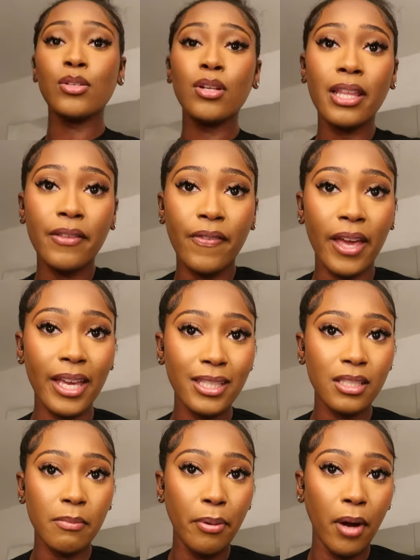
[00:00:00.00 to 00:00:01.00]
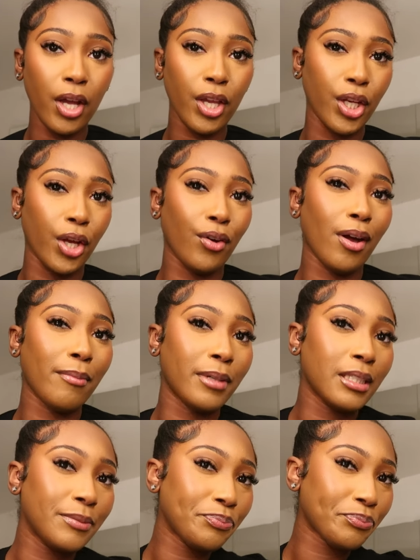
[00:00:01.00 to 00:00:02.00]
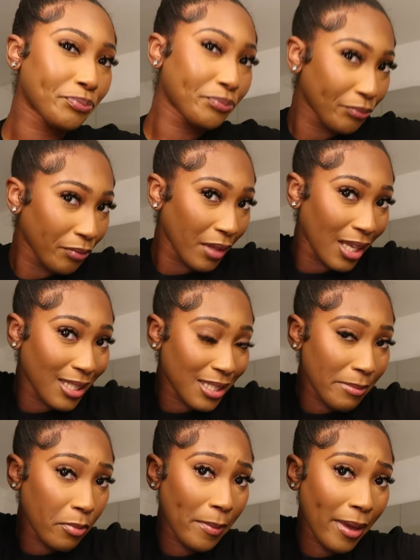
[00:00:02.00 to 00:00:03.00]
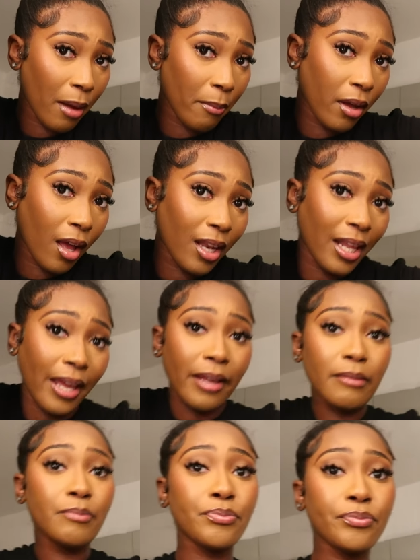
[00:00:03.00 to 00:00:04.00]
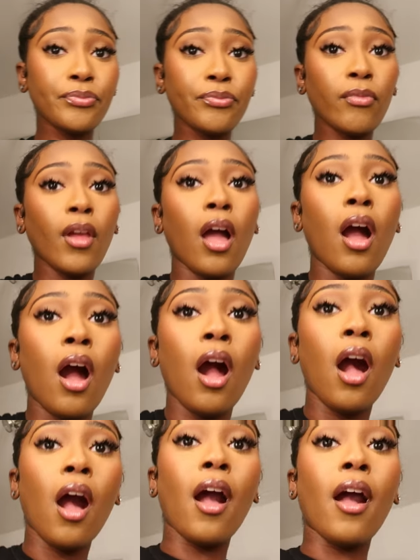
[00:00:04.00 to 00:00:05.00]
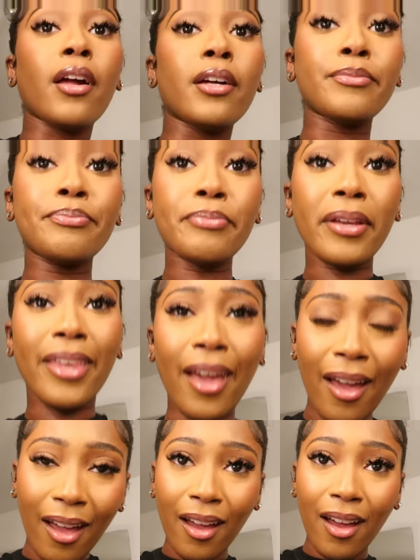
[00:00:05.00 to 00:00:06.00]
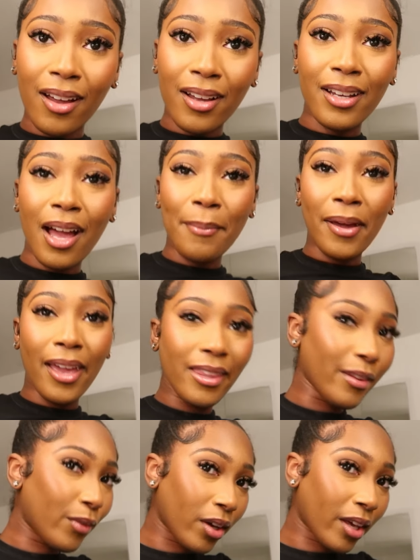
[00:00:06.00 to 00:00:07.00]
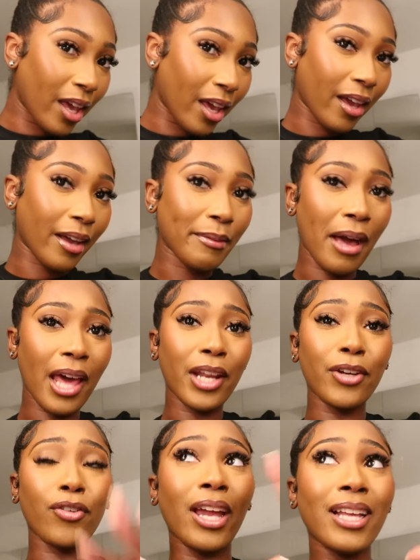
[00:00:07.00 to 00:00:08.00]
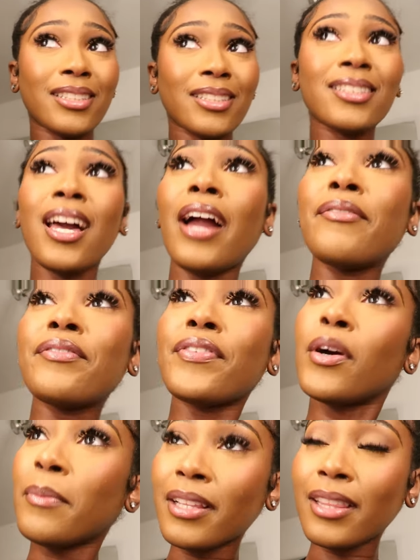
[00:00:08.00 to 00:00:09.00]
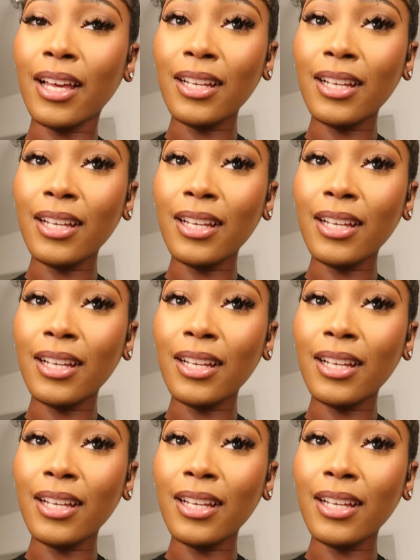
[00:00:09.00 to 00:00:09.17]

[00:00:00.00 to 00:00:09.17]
you know, I'm a simple makeup girlie. But yeah, I might end the vlog here. I had a great time filming